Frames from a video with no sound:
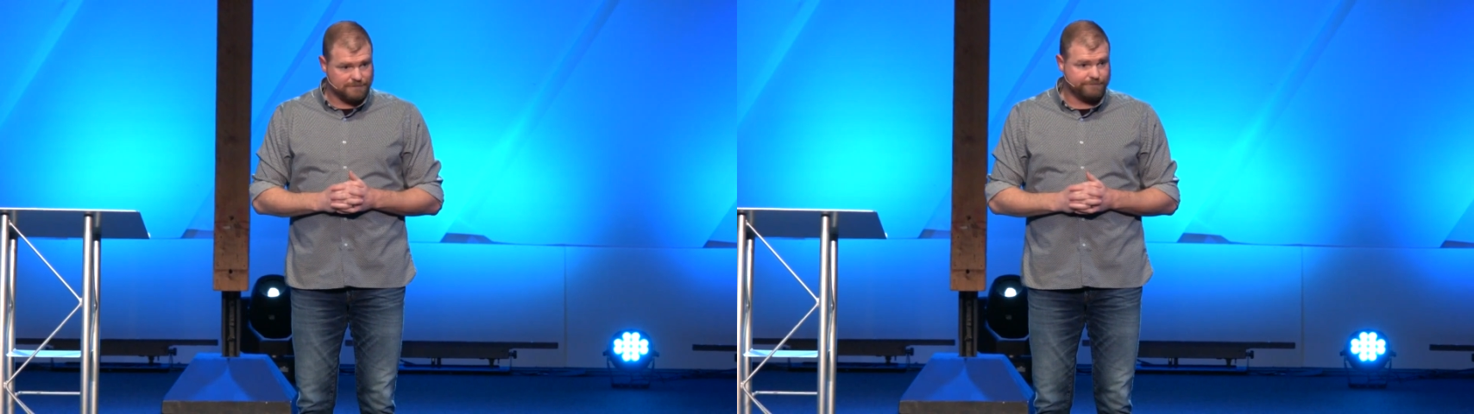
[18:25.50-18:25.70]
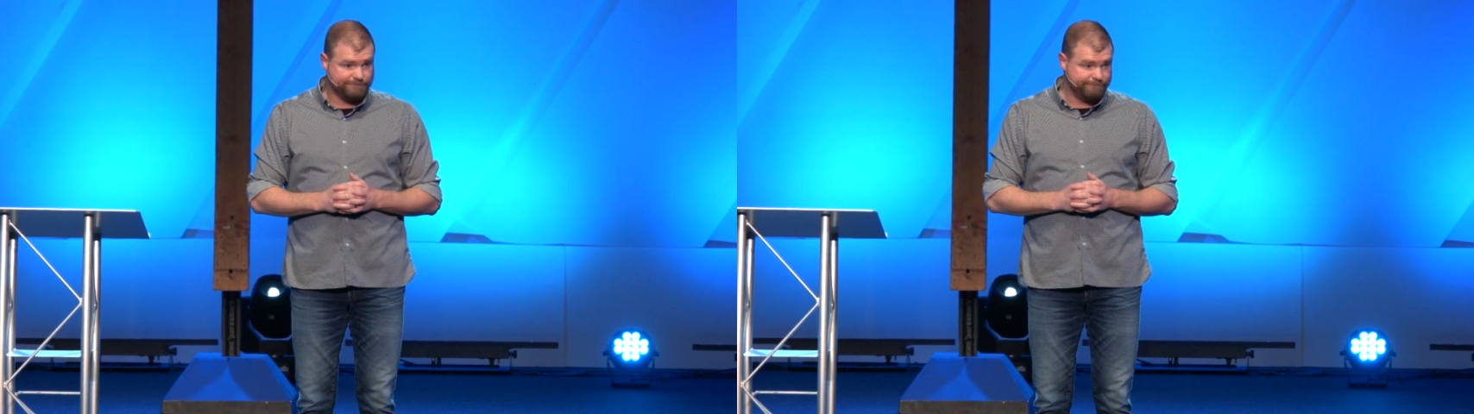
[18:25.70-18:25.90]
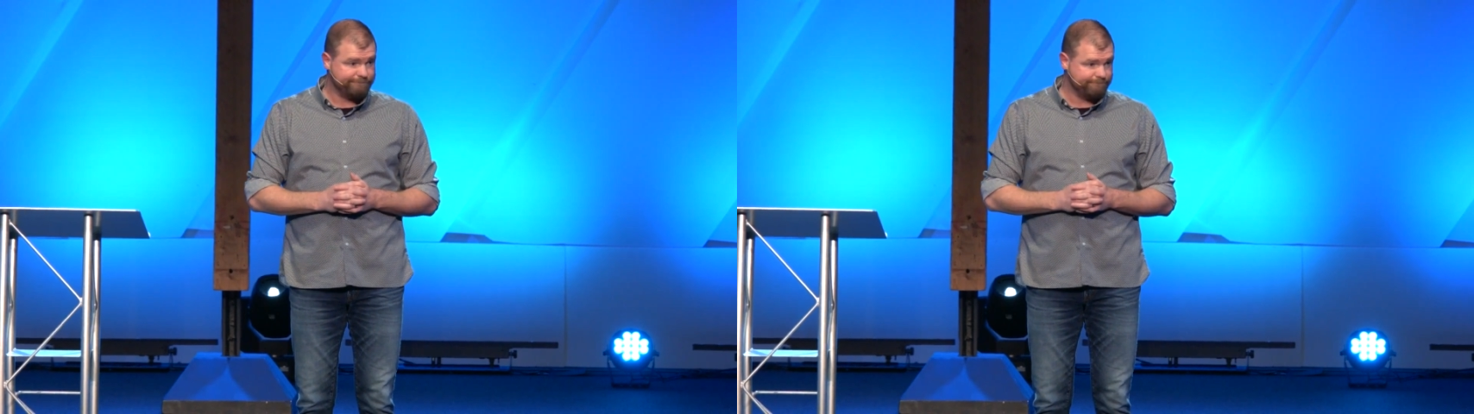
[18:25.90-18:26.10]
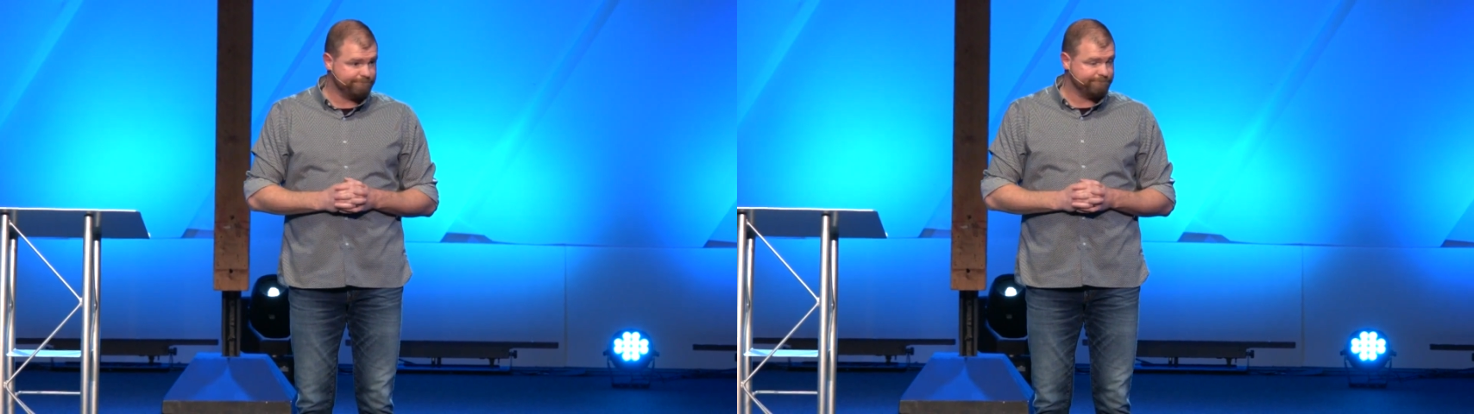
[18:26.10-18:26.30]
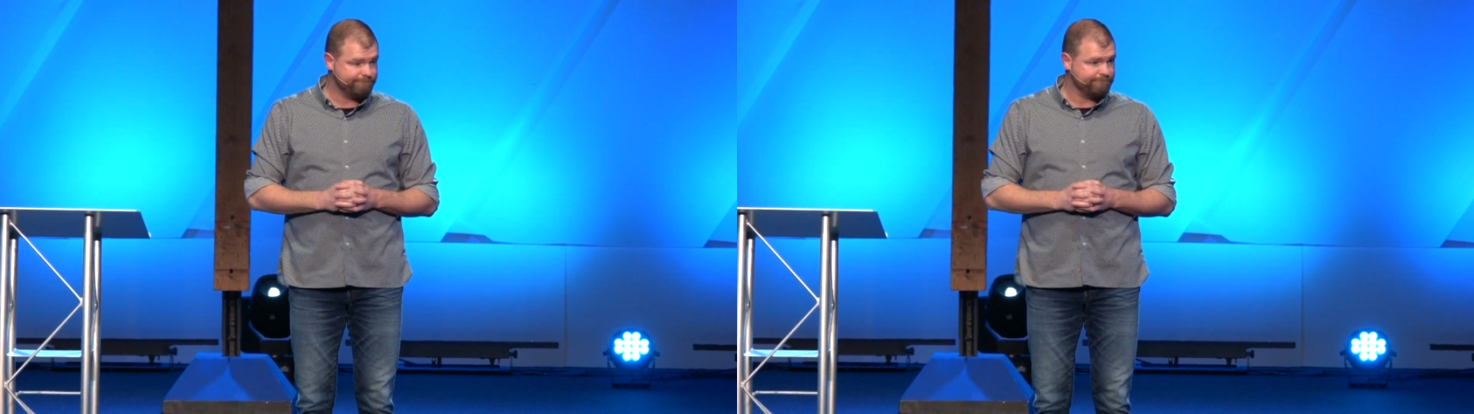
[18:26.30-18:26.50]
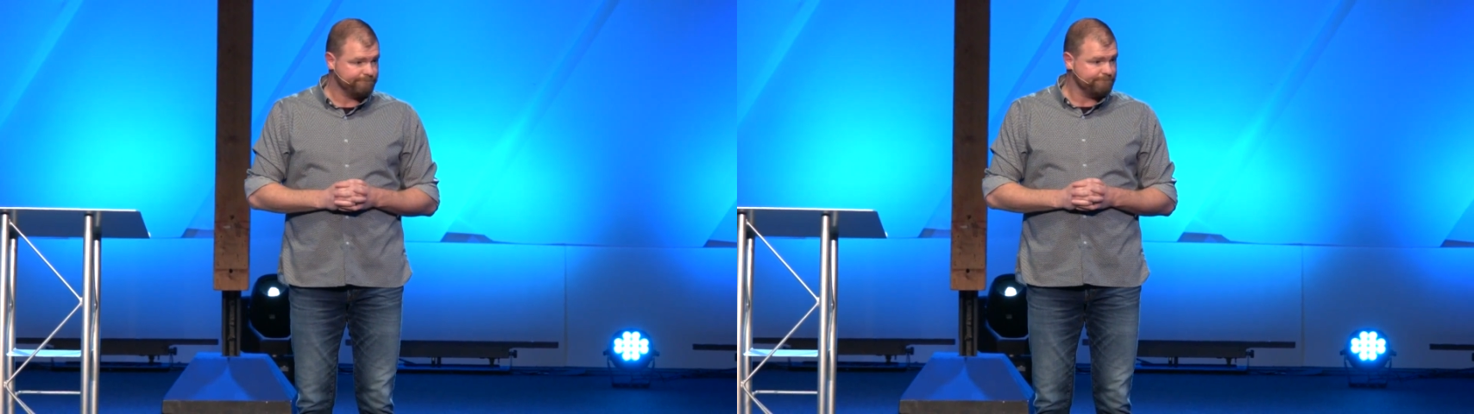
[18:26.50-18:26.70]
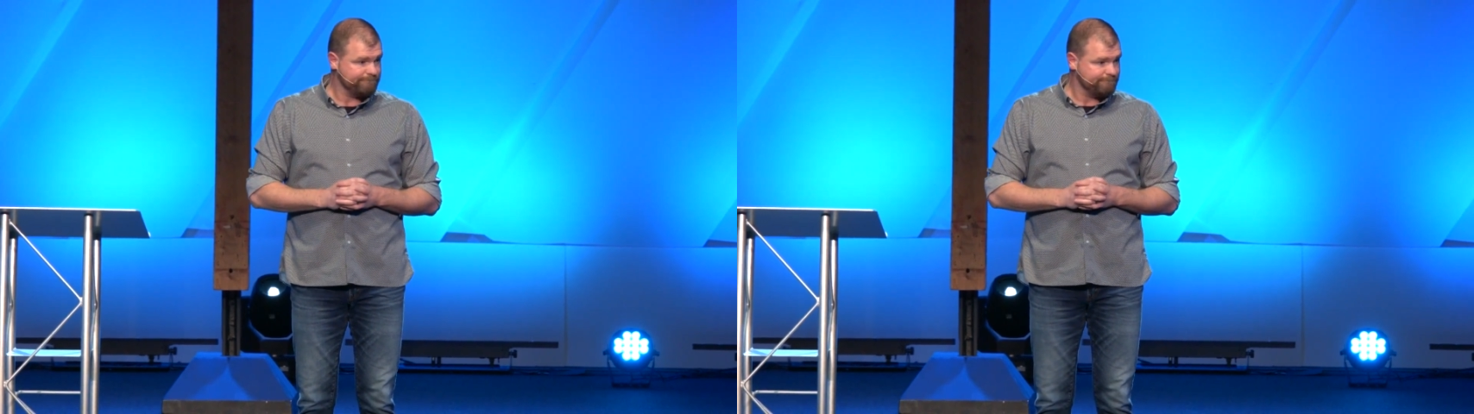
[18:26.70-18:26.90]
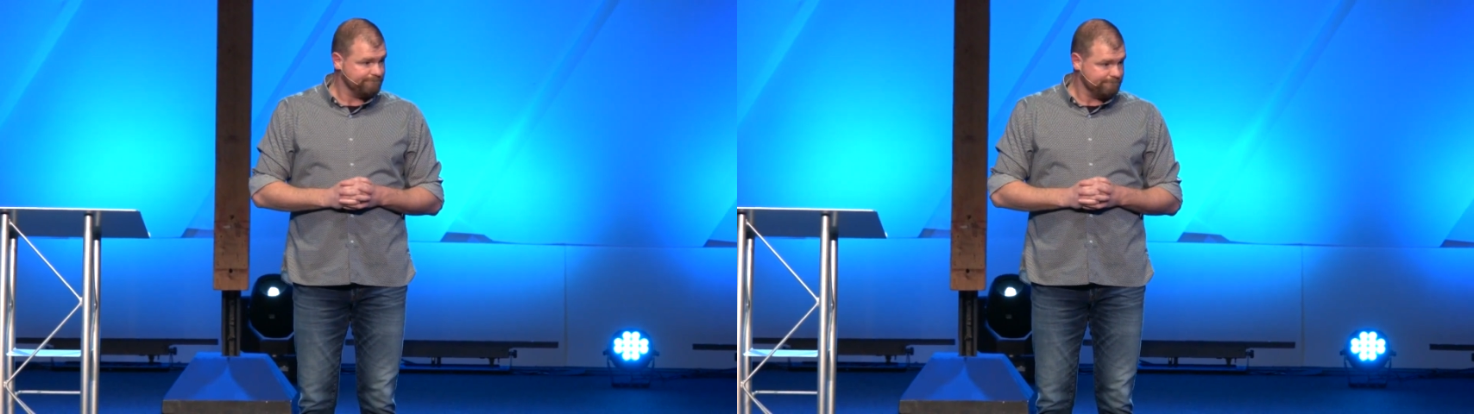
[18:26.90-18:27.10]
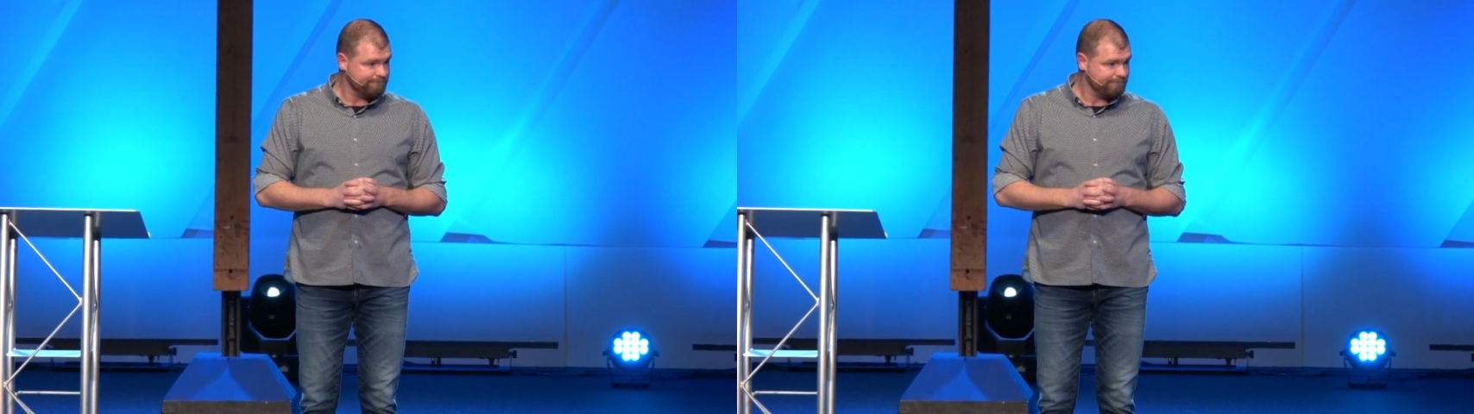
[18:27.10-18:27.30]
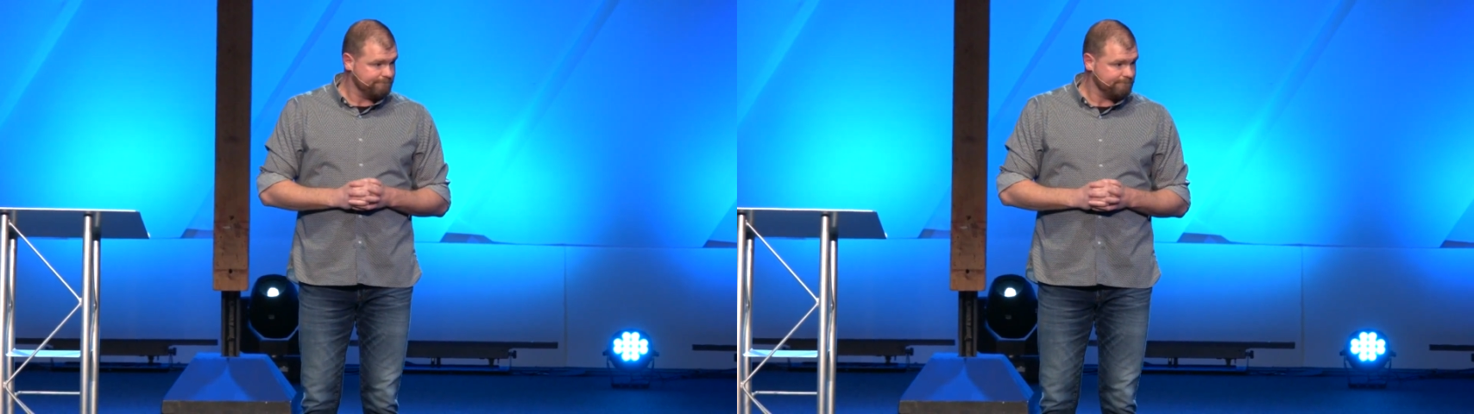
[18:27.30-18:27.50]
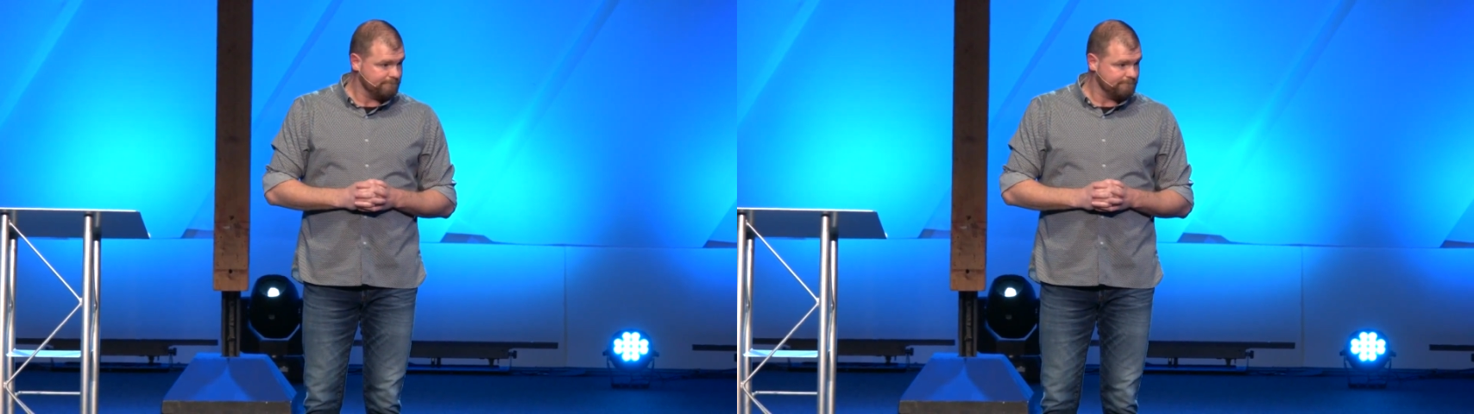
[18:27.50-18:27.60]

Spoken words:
[no speech]